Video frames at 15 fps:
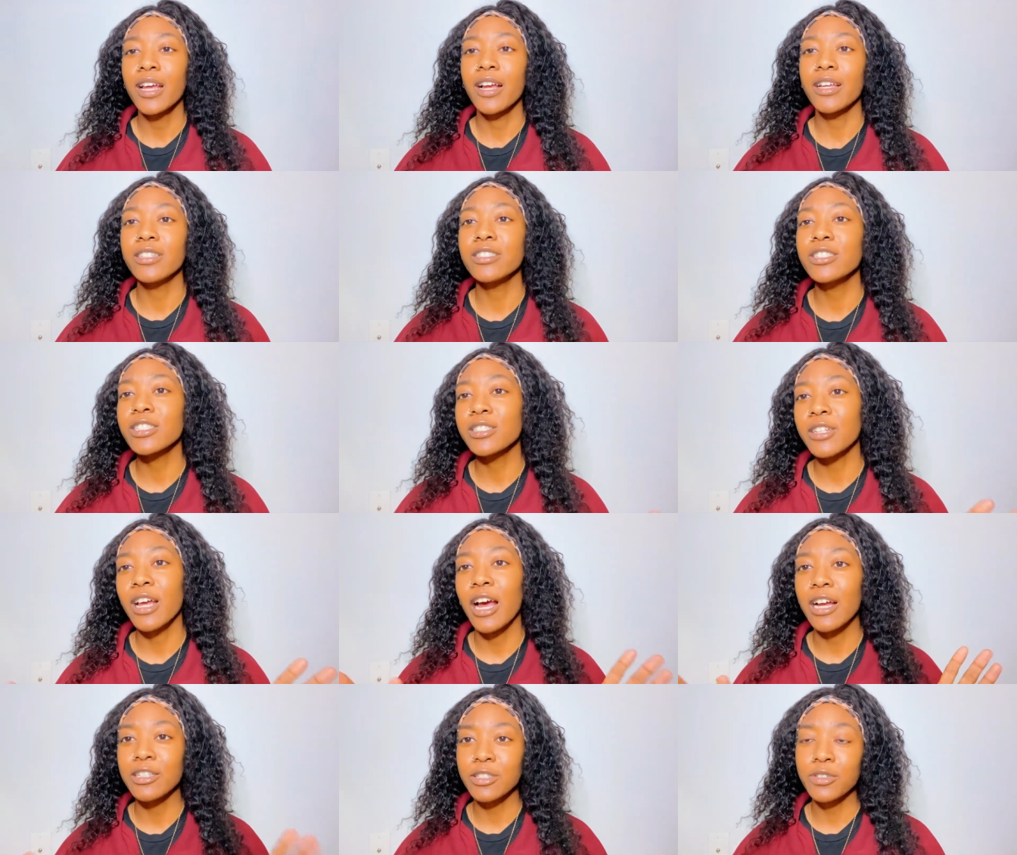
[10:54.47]
And it's just,
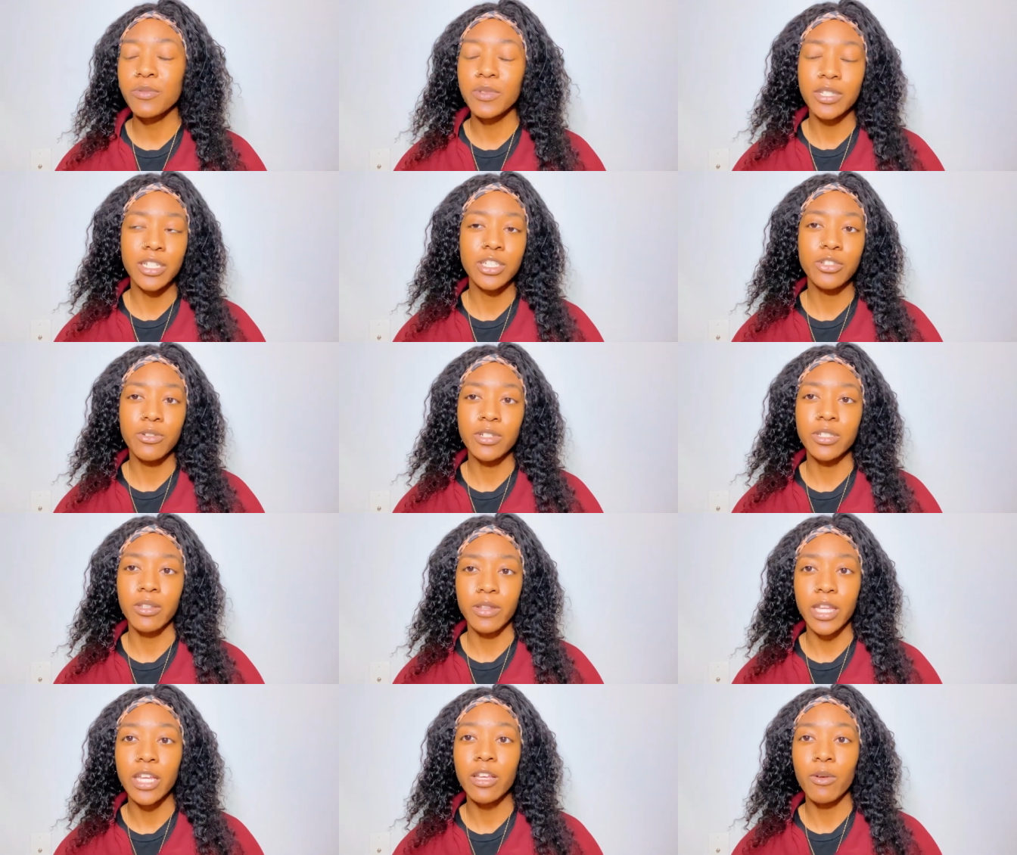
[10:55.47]
I just really enjoy it, so
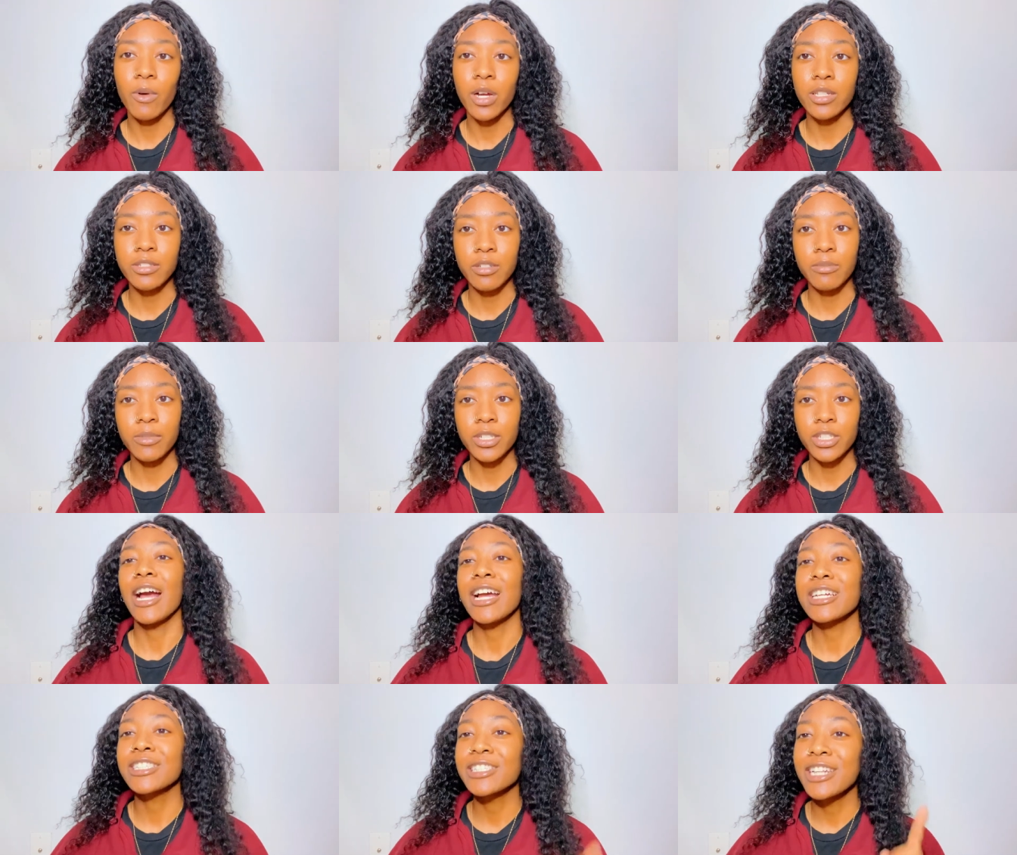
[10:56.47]
thank you all so much.
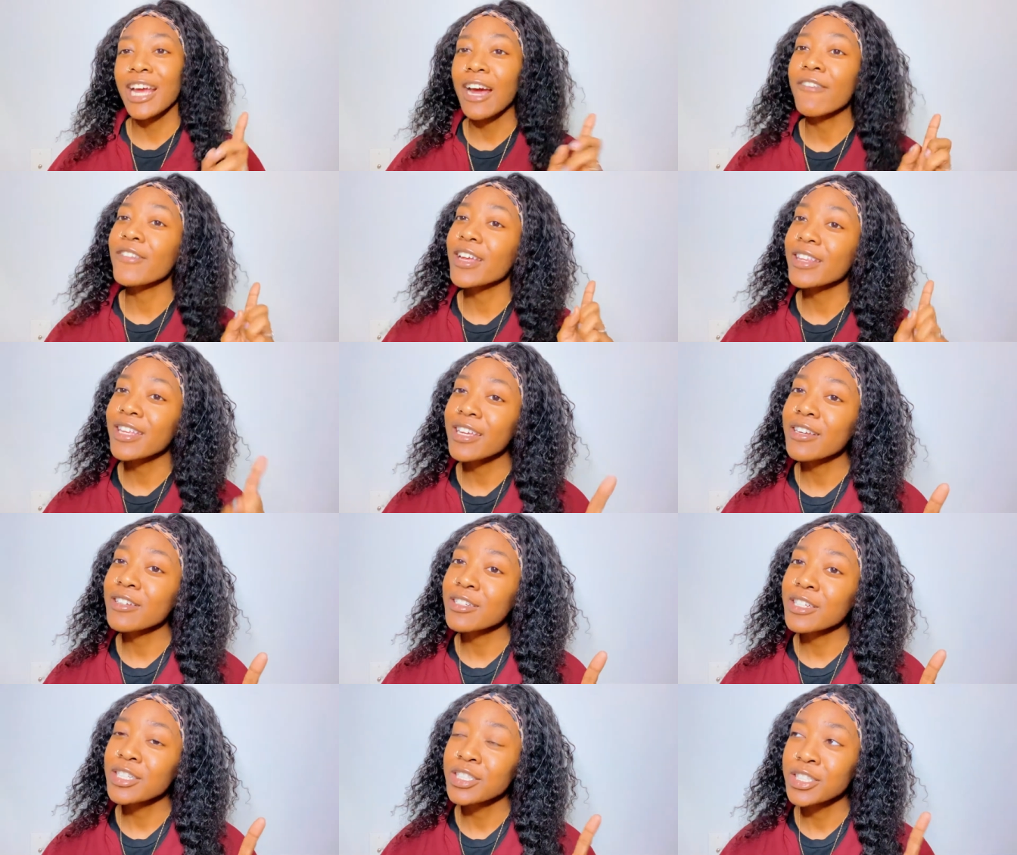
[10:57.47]
I actually have an
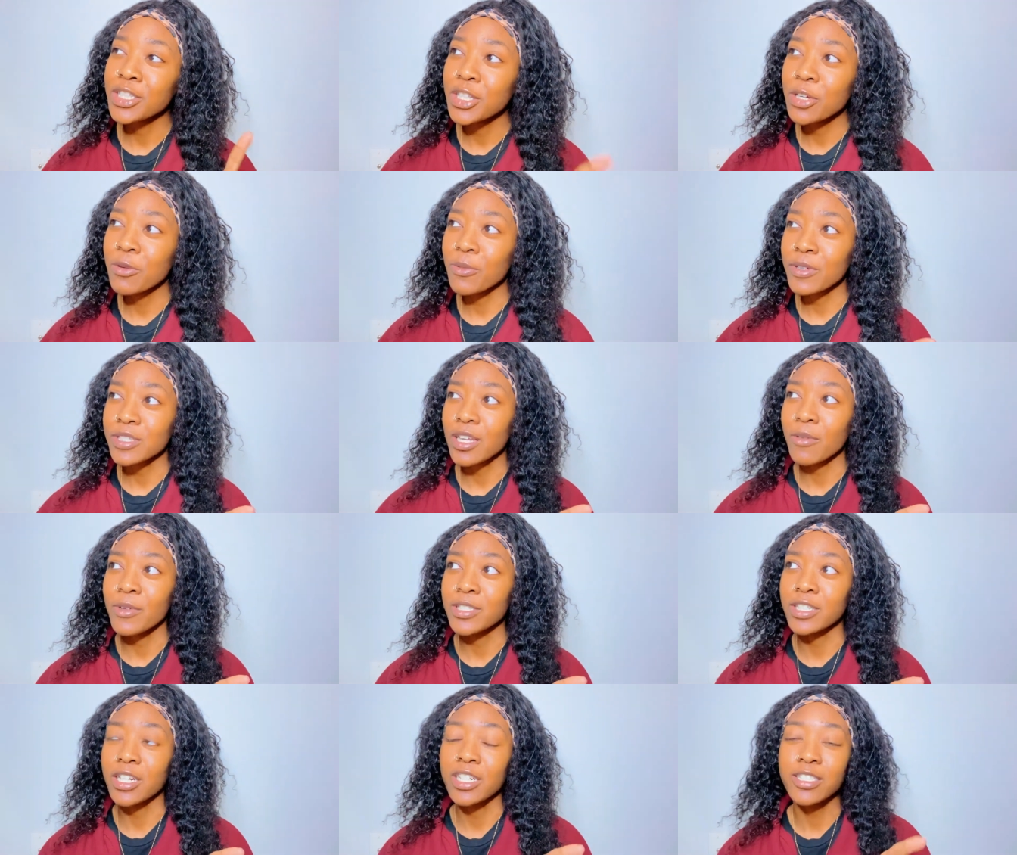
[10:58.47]
idea to do once I
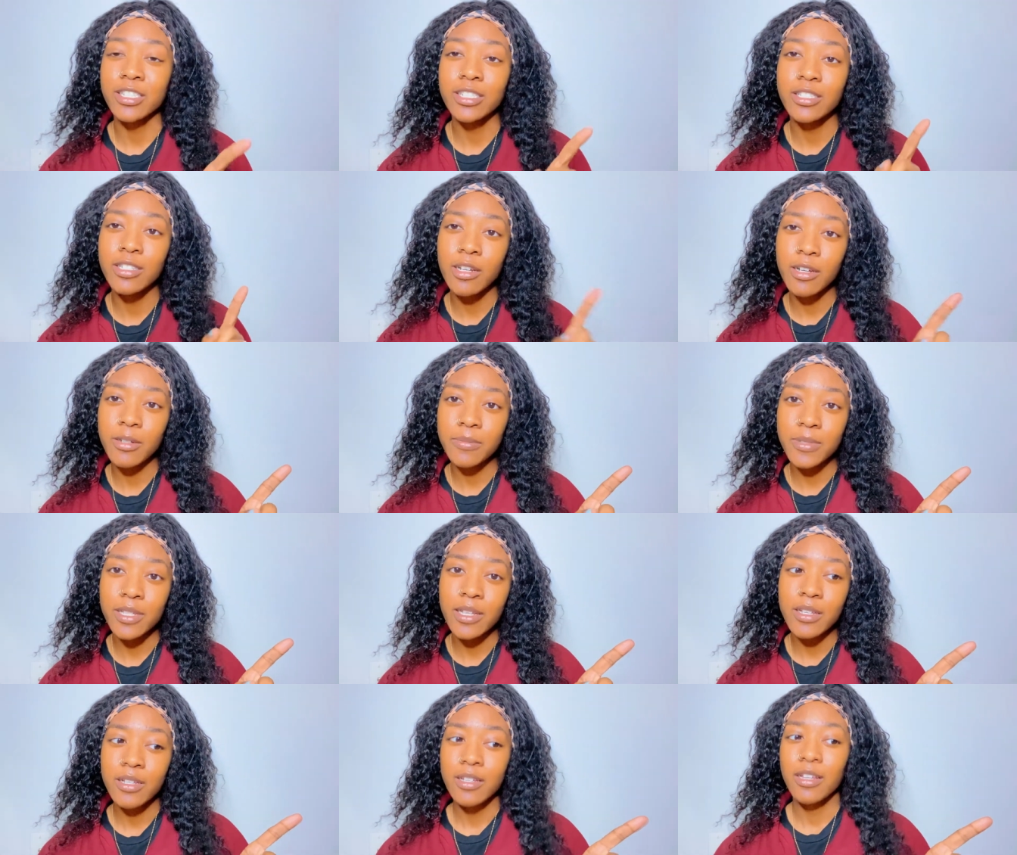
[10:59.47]
reach 100 subs.
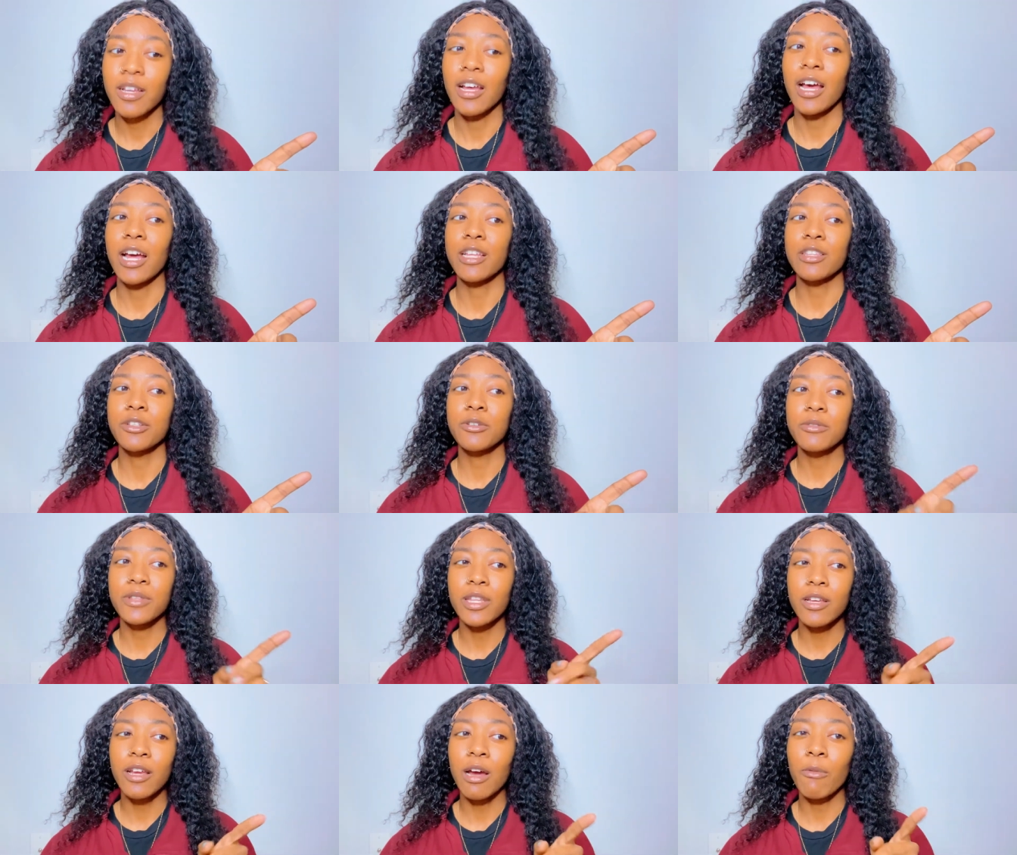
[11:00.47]
I do
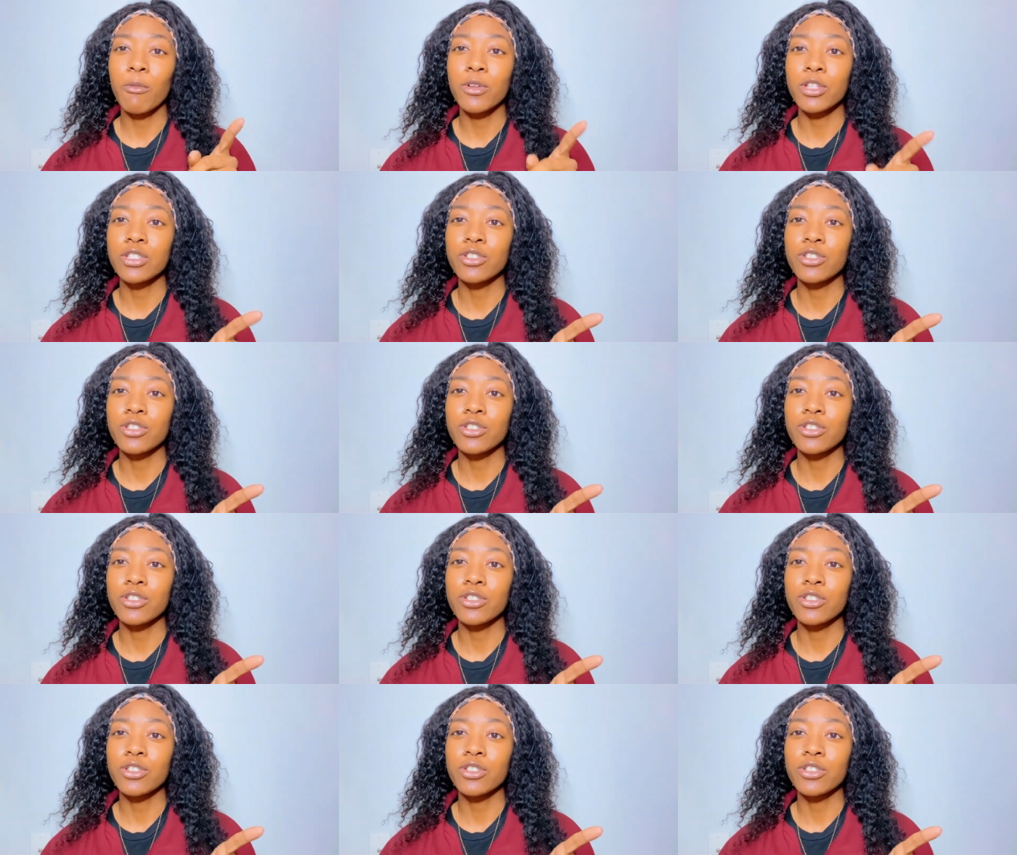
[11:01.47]
think I want to